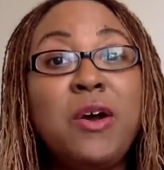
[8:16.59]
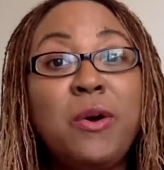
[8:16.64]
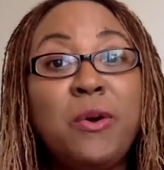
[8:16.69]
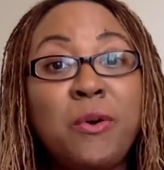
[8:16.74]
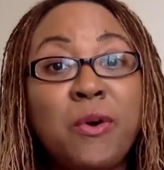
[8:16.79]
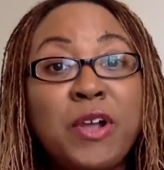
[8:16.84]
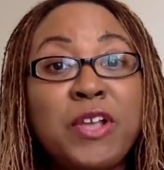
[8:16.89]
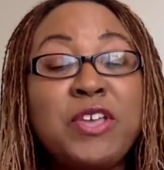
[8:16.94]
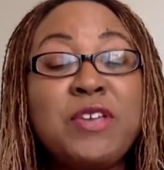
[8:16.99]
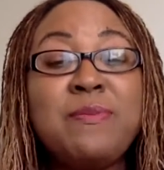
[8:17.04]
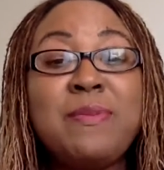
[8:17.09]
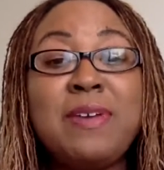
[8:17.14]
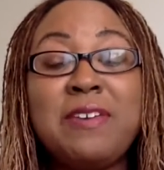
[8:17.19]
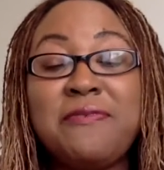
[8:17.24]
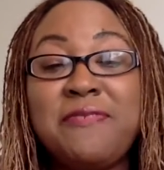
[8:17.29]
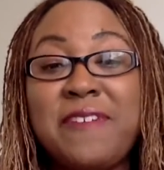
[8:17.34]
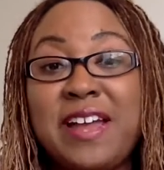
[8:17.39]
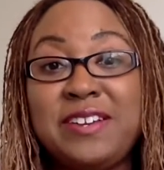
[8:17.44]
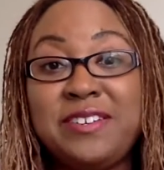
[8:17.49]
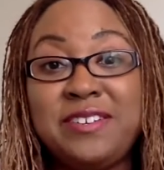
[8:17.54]
Or you
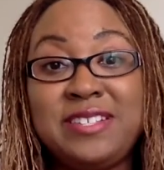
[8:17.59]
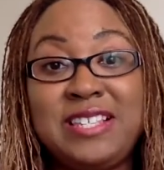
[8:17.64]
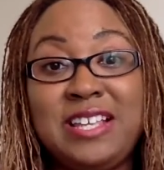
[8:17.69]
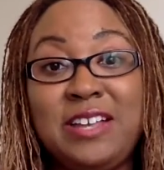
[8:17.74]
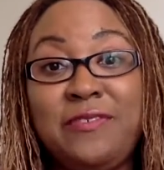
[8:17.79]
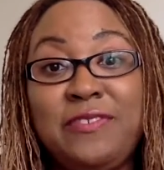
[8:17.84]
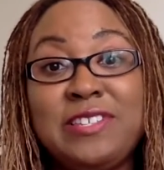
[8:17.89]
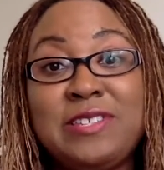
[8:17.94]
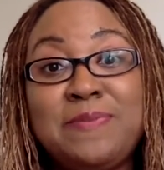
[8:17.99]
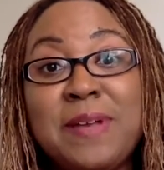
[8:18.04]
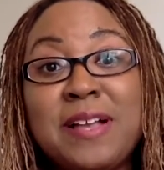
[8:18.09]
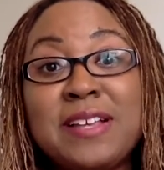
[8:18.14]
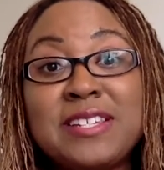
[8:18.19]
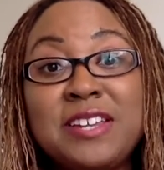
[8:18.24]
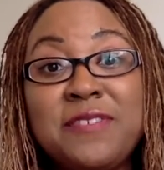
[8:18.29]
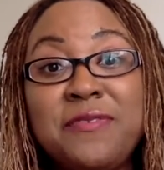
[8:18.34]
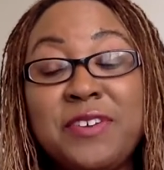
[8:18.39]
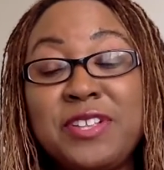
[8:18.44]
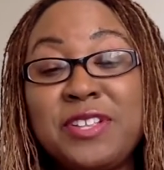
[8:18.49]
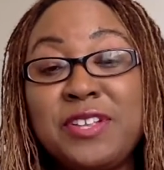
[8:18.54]
may find yourself,
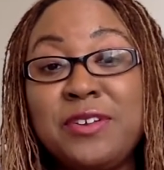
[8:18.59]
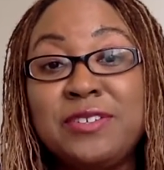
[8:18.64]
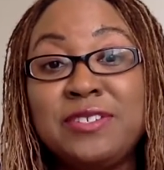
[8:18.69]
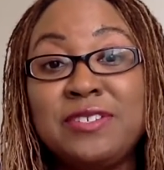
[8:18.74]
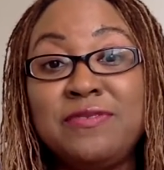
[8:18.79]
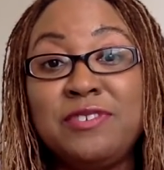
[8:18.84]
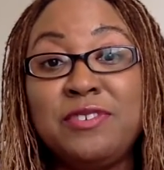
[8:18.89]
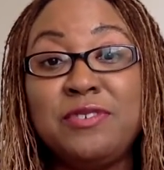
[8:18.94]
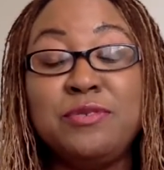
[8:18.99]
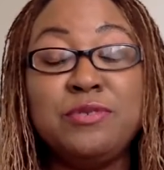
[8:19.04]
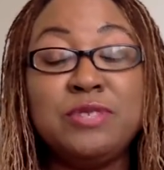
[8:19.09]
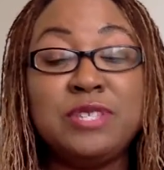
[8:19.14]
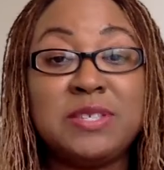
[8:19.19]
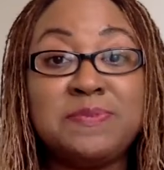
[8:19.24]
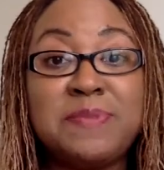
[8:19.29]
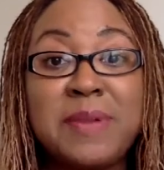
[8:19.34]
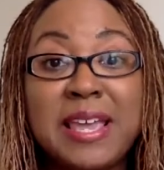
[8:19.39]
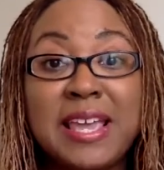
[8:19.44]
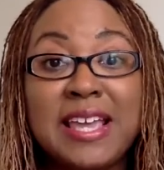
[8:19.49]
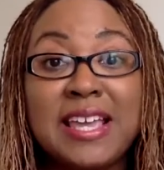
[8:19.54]
especially for those of you who
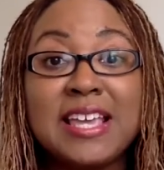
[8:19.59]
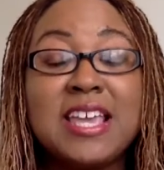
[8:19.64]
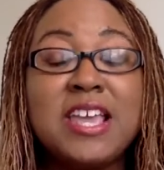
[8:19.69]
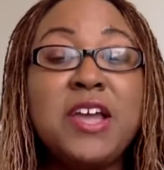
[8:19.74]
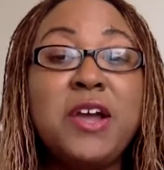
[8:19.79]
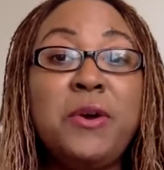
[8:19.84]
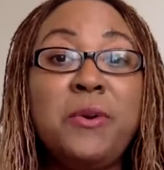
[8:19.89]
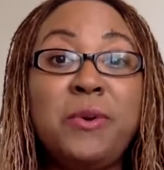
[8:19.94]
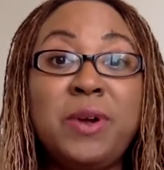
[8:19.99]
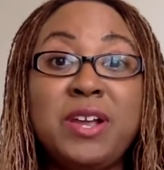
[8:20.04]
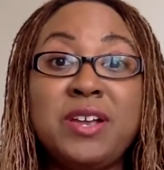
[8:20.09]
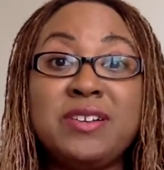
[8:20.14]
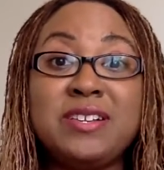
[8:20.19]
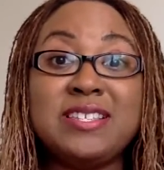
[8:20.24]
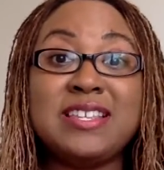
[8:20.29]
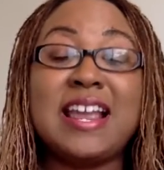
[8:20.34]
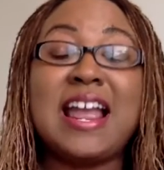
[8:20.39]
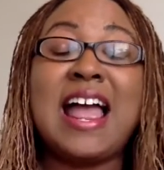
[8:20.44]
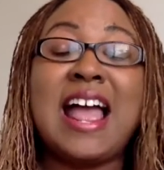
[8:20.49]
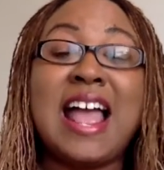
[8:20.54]
speak, where you're
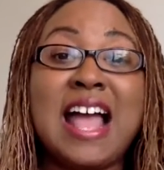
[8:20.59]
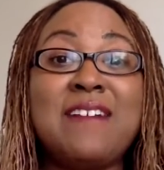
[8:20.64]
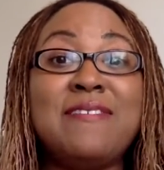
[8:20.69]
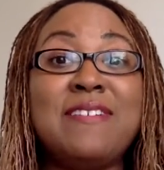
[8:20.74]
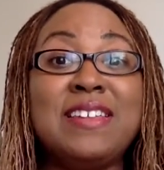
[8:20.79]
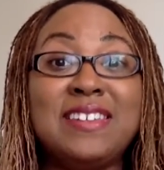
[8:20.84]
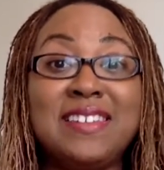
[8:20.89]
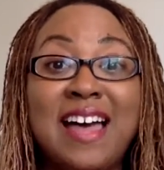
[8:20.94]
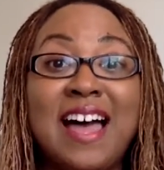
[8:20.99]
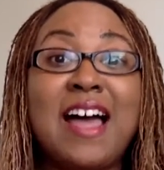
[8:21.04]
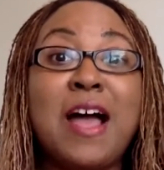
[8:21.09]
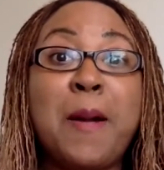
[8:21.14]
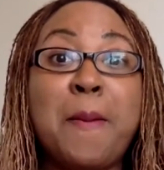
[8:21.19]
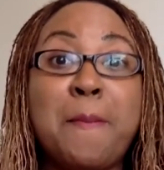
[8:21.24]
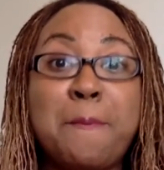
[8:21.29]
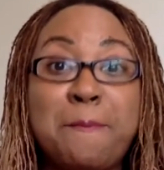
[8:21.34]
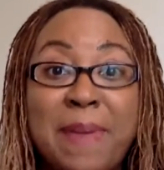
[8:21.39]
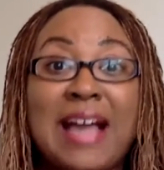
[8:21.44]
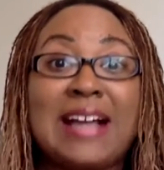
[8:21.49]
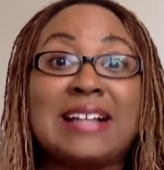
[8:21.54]
just like, I have a lot
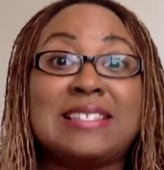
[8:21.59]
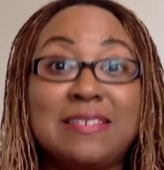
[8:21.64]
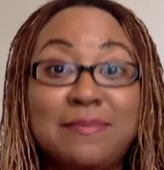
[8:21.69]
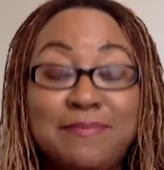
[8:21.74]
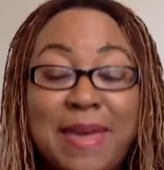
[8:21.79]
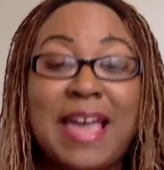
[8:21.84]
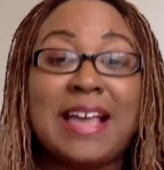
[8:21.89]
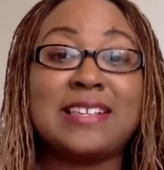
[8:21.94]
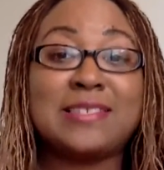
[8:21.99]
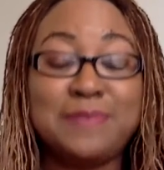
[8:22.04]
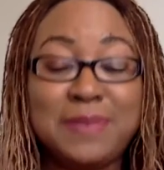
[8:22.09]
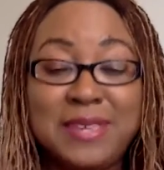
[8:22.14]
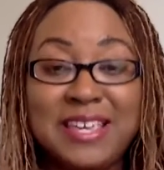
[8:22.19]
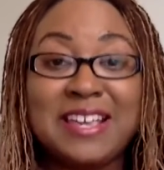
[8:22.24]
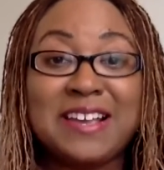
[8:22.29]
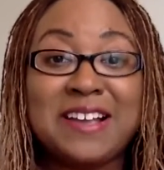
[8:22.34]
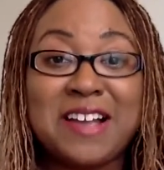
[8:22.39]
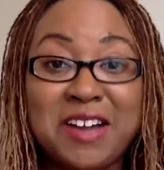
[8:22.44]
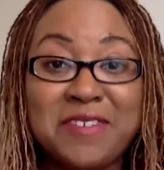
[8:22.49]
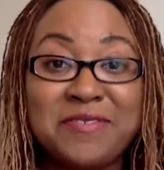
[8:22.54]
of back-to-back speaking